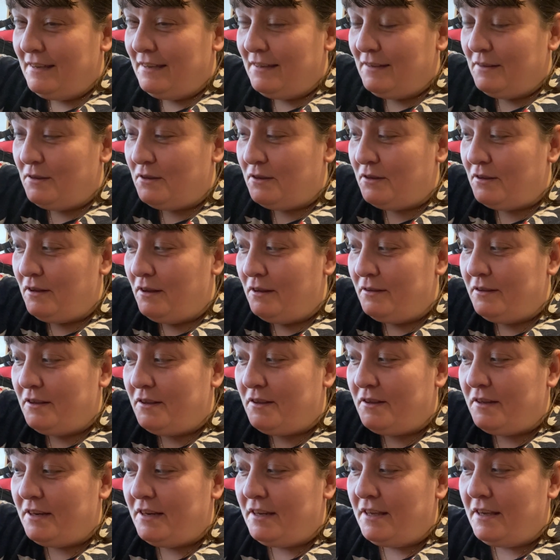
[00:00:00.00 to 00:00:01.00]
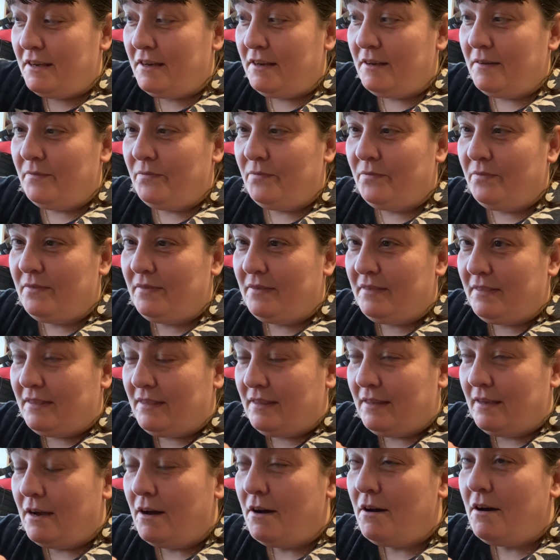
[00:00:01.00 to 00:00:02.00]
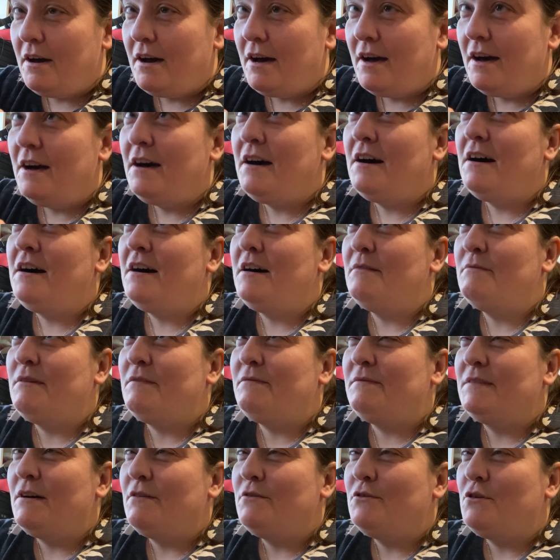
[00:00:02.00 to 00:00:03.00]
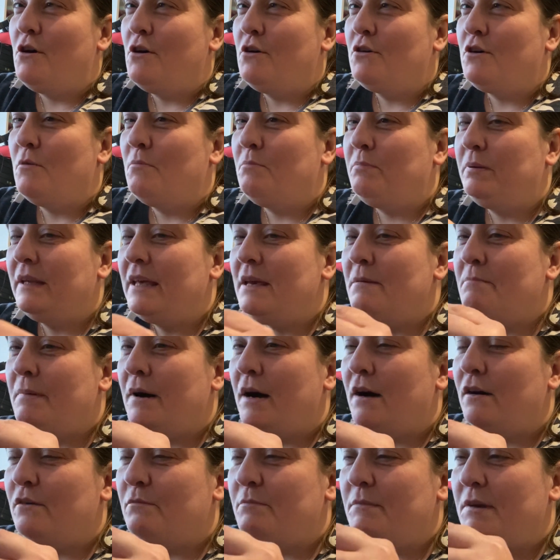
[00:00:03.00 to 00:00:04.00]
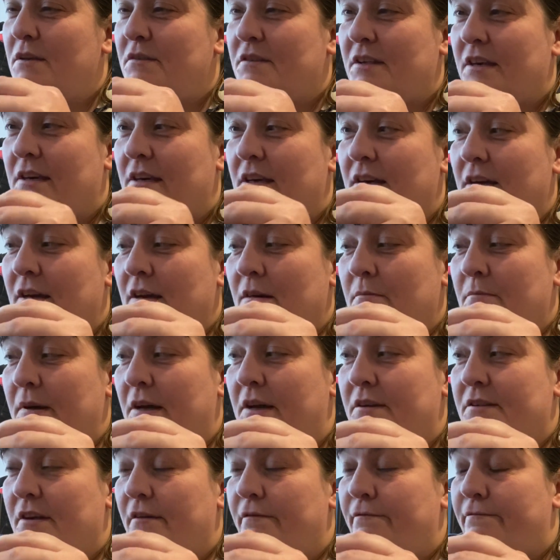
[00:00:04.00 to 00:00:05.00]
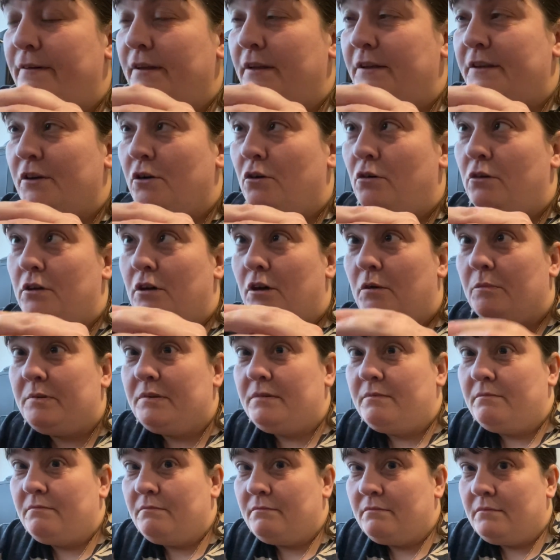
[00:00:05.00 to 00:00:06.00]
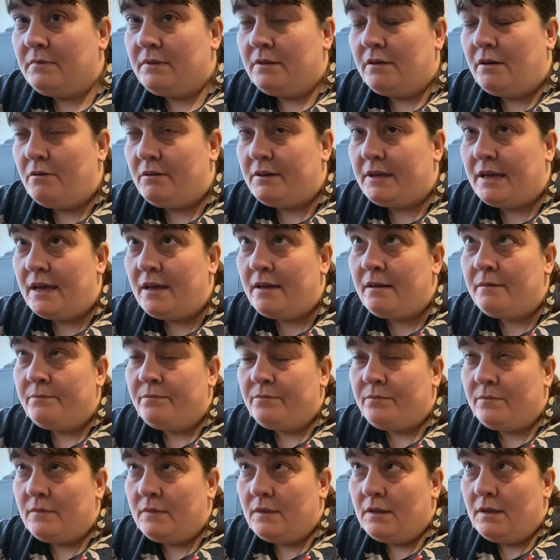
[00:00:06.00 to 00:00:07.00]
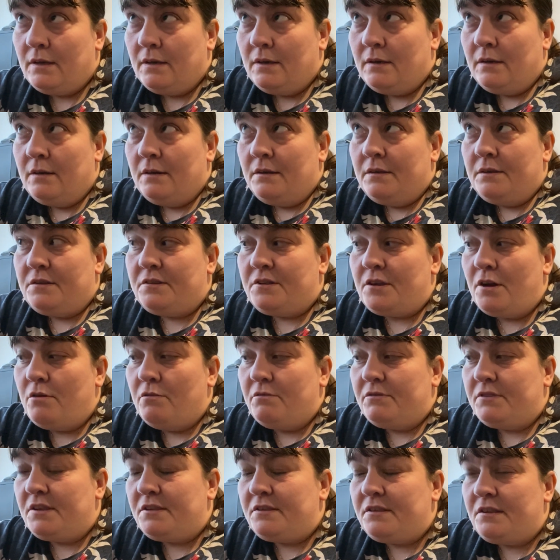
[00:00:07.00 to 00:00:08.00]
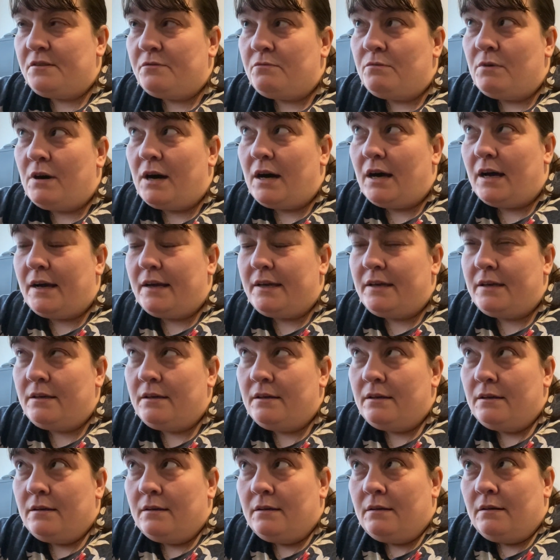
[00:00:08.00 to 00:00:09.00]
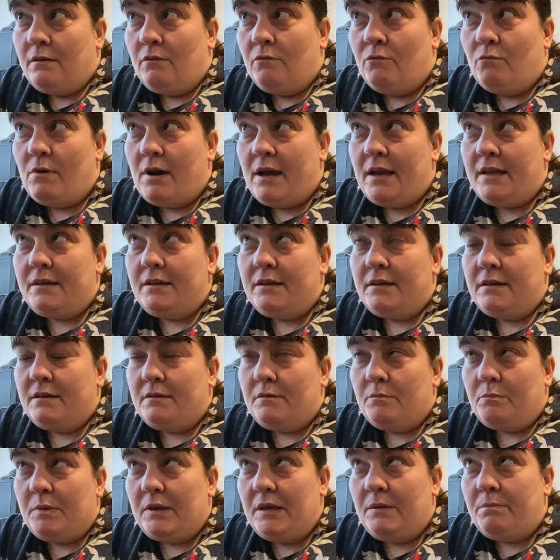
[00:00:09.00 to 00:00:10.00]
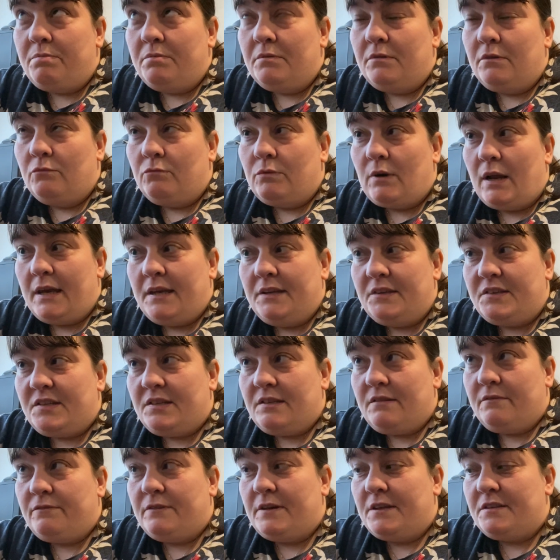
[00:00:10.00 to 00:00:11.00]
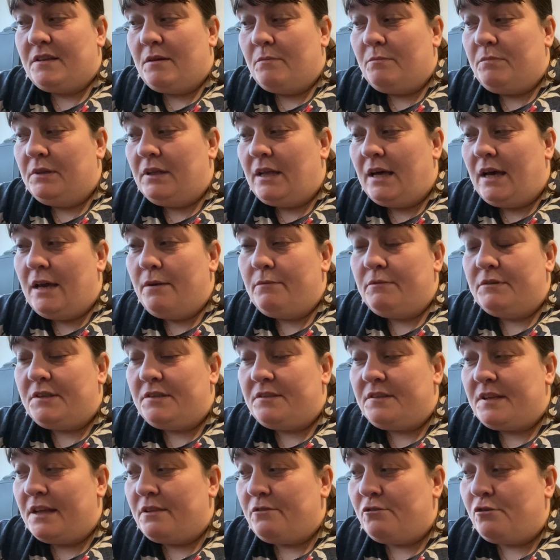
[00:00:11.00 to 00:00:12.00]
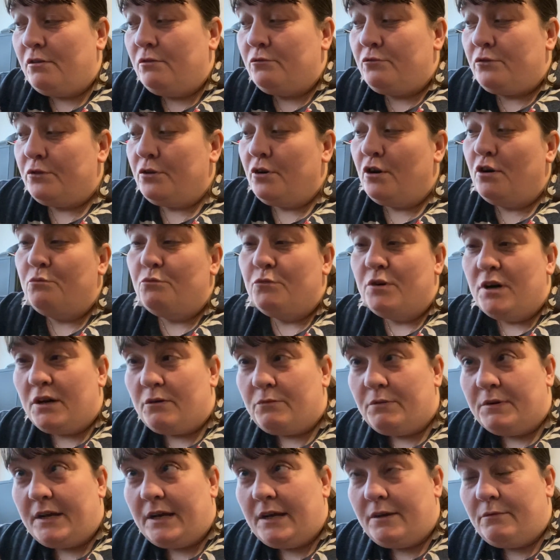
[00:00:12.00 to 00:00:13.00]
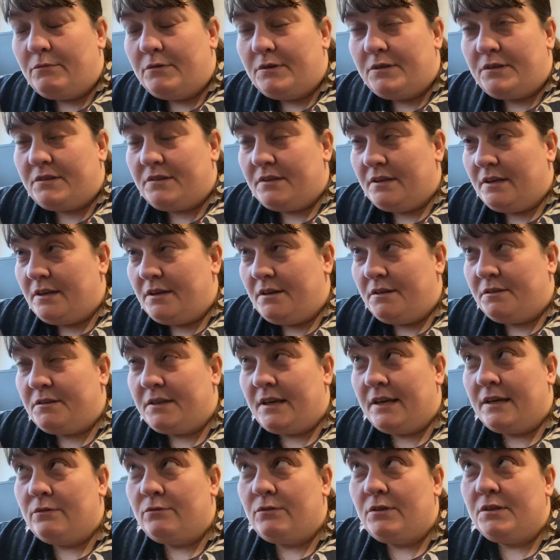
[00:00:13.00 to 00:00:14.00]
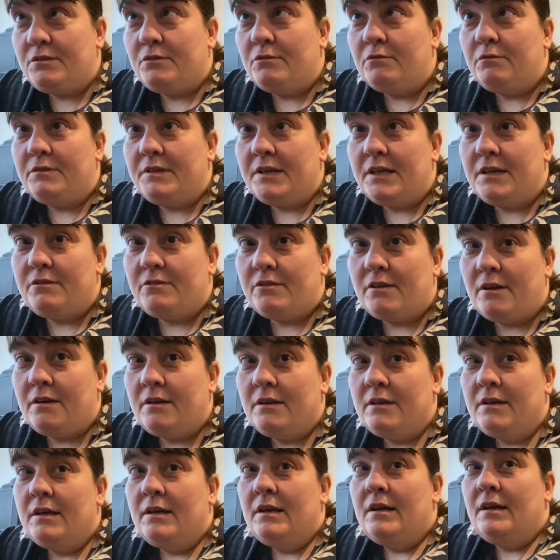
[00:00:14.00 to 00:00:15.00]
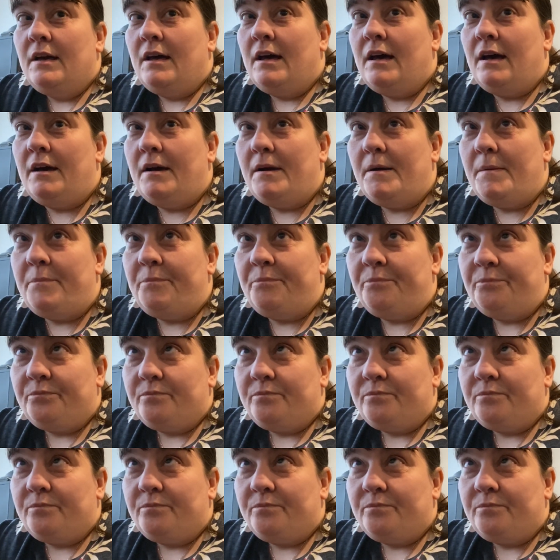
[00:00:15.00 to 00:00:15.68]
Slot this in here. Ah, we've now got a complete bar of music because I filled it all up. Okay? So this is why when people write, for example, I would set children homework when I was a secondary school teacher, and